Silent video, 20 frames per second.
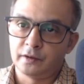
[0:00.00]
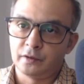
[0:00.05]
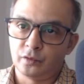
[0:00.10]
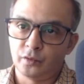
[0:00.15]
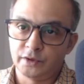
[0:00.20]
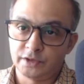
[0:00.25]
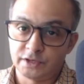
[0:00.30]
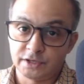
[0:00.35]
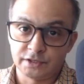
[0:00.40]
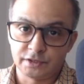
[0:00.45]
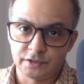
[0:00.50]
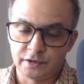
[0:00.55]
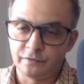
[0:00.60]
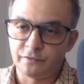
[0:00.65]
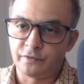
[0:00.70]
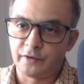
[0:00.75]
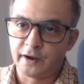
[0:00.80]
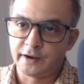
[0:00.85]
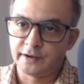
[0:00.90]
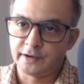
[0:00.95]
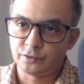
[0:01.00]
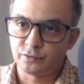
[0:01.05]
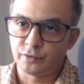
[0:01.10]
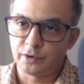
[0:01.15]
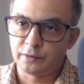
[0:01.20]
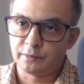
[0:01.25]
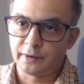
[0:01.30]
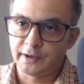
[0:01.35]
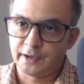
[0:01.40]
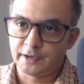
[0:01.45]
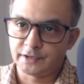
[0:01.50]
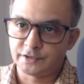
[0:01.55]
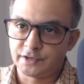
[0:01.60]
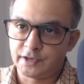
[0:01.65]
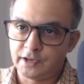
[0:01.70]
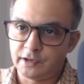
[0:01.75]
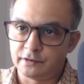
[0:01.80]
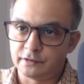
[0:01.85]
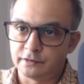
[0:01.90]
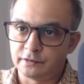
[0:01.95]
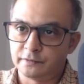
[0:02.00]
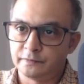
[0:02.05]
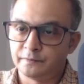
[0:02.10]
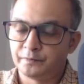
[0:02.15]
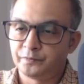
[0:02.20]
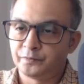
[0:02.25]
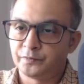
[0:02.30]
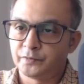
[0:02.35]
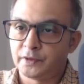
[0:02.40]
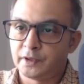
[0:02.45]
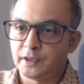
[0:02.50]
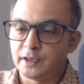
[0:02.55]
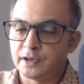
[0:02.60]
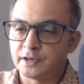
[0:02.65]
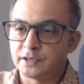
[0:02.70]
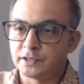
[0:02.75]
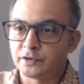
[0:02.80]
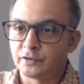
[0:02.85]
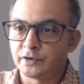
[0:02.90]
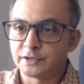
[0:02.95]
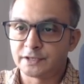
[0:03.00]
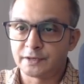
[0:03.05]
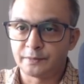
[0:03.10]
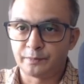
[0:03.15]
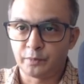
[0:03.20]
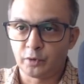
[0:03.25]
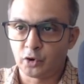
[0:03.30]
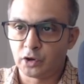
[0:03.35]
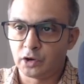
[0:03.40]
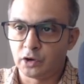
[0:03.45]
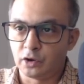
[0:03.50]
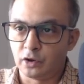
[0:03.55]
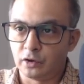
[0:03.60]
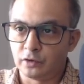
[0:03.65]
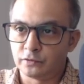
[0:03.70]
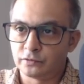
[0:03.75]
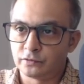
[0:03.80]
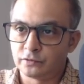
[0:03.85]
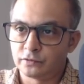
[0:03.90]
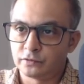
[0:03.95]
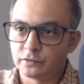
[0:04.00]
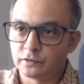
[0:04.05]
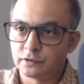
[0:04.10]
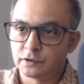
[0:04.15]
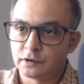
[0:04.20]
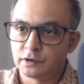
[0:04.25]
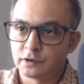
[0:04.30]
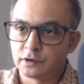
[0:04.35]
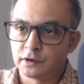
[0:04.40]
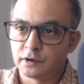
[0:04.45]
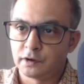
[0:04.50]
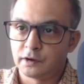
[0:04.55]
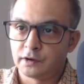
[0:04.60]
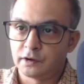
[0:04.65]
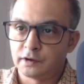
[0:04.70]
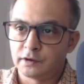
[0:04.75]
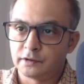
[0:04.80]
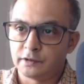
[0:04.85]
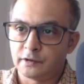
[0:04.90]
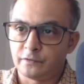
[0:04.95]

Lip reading: which is defined as 1 by x here, is the reciprocal of the